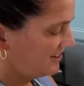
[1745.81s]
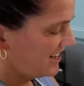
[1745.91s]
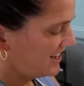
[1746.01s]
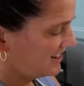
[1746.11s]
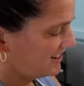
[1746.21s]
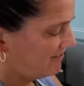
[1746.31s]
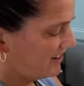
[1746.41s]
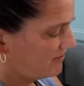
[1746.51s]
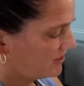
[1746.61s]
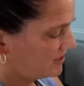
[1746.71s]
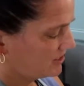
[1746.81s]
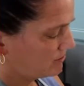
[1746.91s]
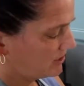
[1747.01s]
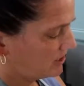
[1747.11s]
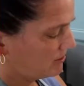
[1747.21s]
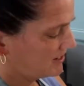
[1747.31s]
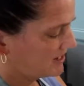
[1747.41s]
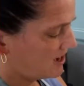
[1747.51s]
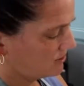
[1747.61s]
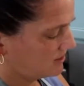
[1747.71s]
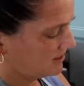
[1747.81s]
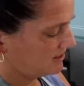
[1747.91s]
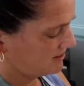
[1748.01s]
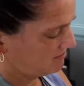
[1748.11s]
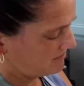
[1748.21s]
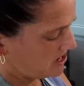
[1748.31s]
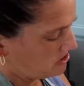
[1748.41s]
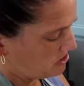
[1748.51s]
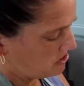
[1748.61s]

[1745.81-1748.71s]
And the flavor is just really good with the taco seasoning. I don't know.